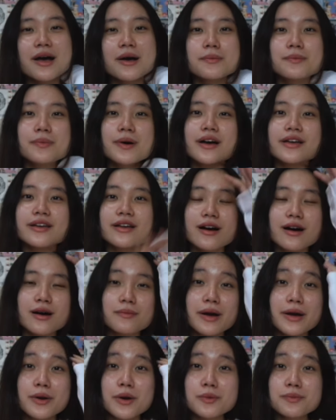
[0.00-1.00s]
but
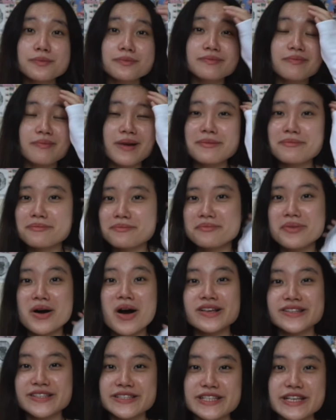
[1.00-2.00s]
I hope my
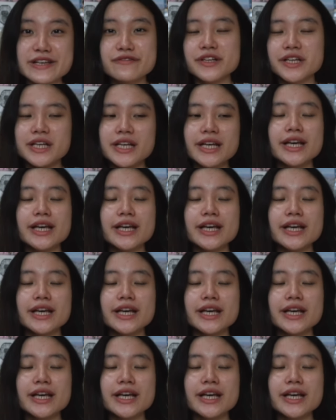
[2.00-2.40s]
positivity